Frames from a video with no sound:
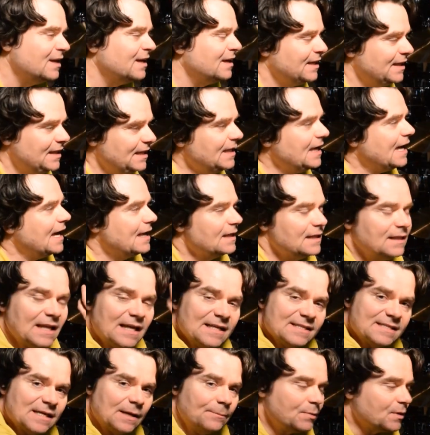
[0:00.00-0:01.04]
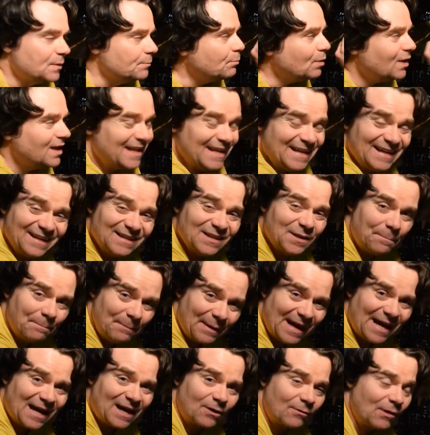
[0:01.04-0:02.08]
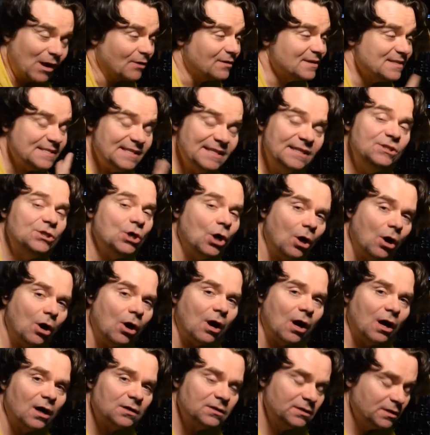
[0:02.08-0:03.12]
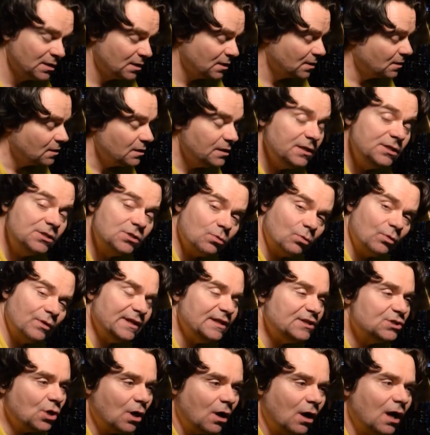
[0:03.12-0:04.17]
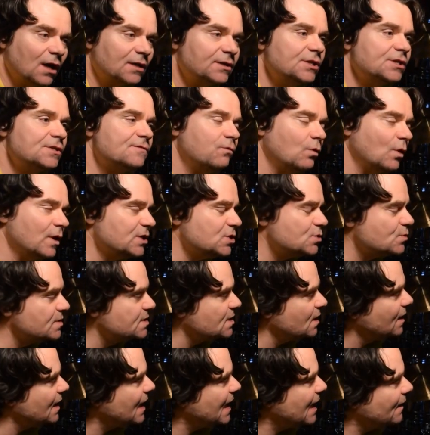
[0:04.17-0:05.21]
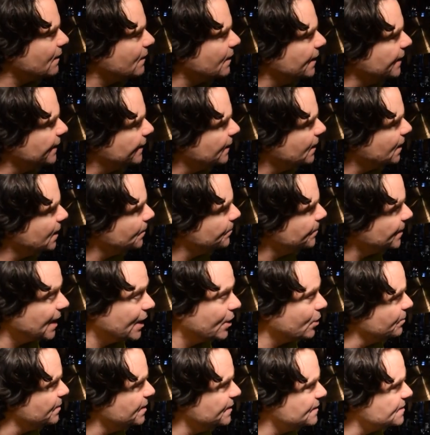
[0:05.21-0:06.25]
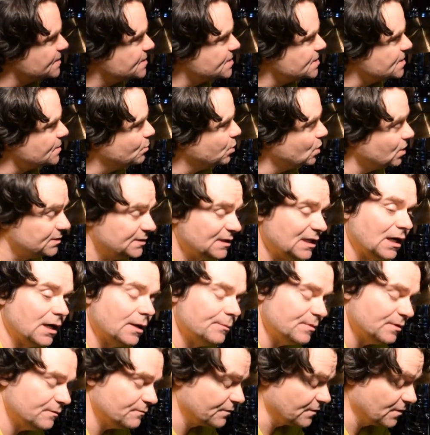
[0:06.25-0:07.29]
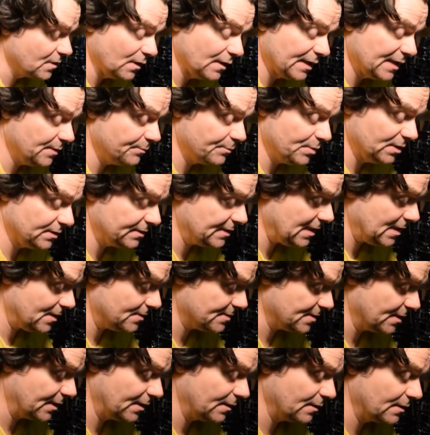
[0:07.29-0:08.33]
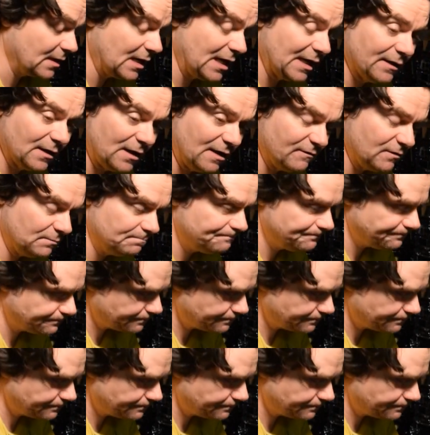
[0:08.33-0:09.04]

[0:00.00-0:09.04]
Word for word: He had Led Zeppelin playing in the background as he talked. So when he talked, his voice was a lot like, and I don't mean this as a put-down, I mean for the late Bill Townsend, God love him.